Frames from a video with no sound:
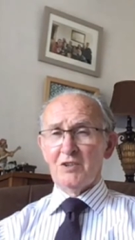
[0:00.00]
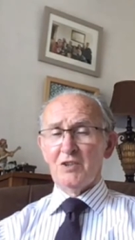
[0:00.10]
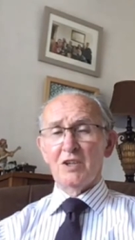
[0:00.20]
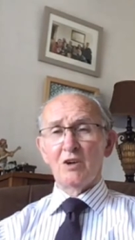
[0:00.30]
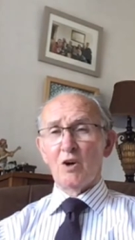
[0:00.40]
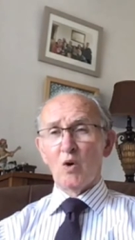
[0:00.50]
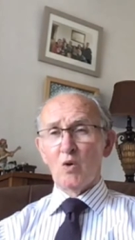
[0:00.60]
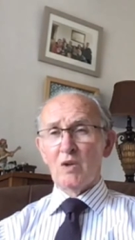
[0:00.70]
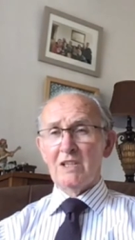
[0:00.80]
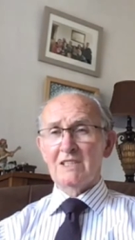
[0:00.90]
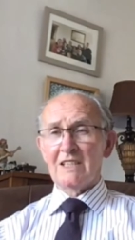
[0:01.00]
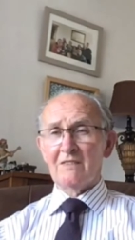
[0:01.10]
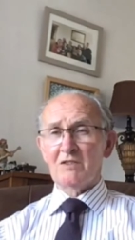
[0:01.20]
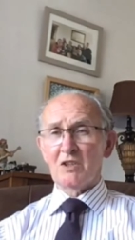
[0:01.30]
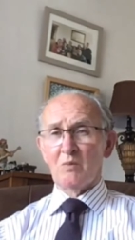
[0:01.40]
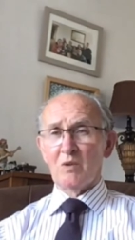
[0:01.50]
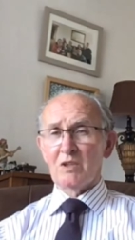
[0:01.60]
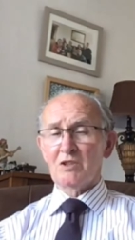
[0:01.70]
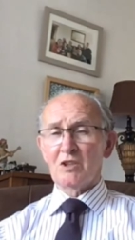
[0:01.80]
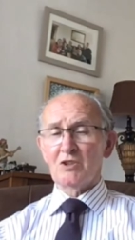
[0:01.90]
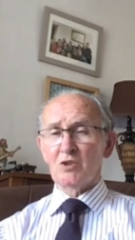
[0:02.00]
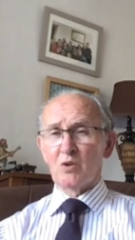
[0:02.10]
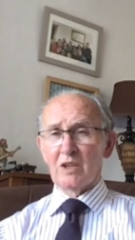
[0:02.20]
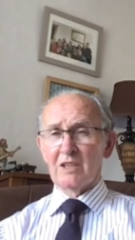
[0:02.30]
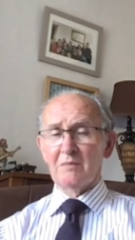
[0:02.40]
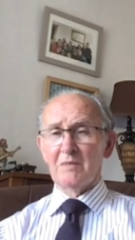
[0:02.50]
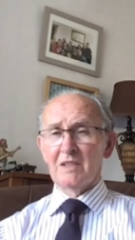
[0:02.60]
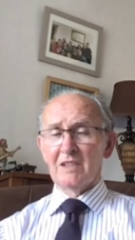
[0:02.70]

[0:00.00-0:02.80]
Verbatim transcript: You can only save someone has got a soul in them.